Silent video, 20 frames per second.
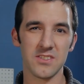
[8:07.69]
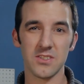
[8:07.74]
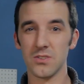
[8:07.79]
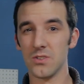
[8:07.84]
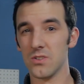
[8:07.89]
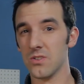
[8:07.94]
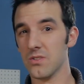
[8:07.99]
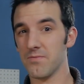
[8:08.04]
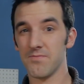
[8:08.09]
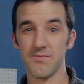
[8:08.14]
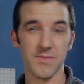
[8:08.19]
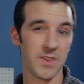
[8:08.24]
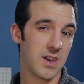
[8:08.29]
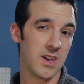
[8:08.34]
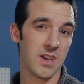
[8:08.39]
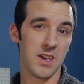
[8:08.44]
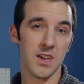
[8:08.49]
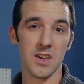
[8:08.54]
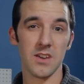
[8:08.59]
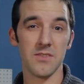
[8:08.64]
So
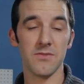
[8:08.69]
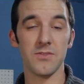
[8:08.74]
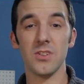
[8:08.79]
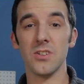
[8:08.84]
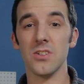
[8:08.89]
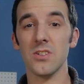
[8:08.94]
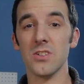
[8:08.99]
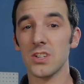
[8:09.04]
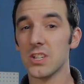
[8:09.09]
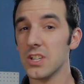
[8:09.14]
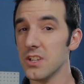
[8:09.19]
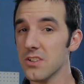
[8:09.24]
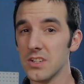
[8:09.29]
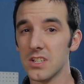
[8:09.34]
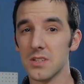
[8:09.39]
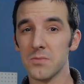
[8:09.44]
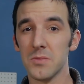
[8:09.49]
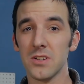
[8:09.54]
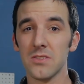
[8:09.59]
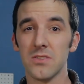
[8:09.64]
if you're
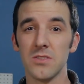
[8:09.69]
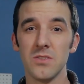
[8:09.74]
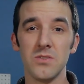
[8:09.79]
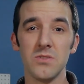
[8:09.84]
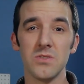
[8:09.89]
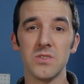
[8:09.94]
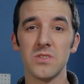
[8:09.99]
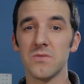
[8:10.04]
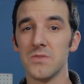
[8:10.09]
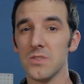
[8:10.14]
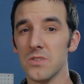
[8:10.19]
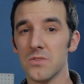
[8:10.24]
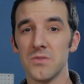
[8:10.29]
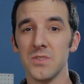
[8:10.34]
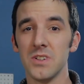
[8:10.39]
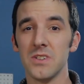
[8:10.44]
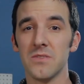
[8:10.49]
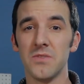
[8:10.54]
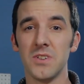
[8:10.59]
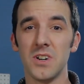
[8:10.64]
curious about those, feel
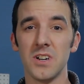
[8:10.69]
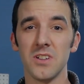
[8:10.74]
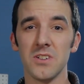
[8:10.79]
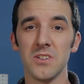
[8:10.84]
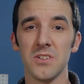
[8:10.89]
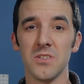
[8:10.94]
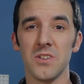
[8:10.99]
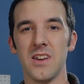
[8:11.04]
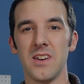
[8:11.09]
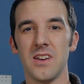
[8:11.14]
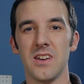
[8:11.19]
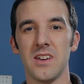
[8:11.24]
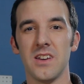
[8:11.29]
free to follow.